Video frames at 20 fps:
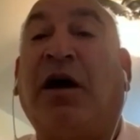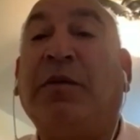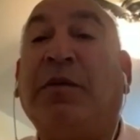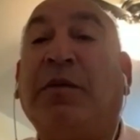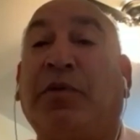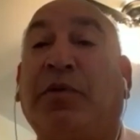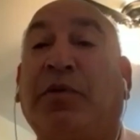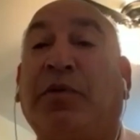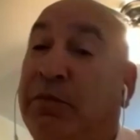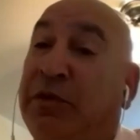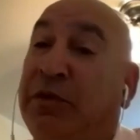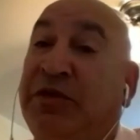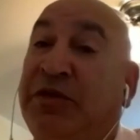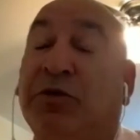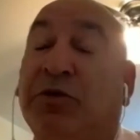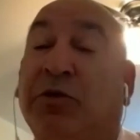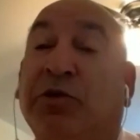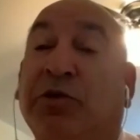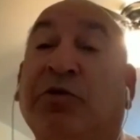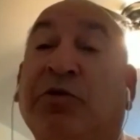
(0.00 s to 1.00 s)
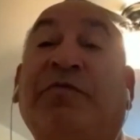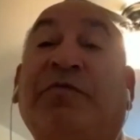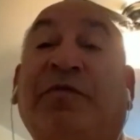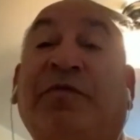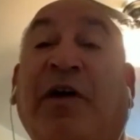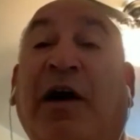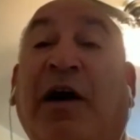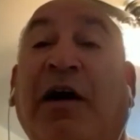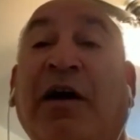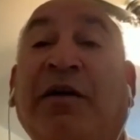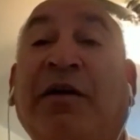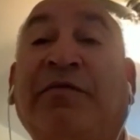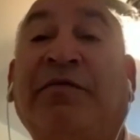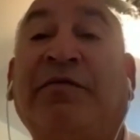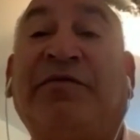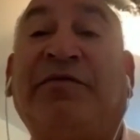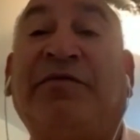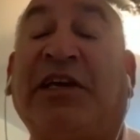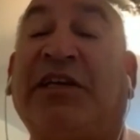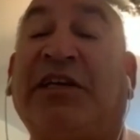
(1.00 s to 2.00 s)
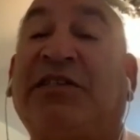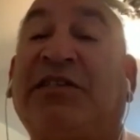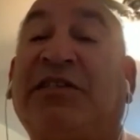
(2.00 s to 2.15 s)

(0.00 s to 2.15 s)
I probably still do 5-6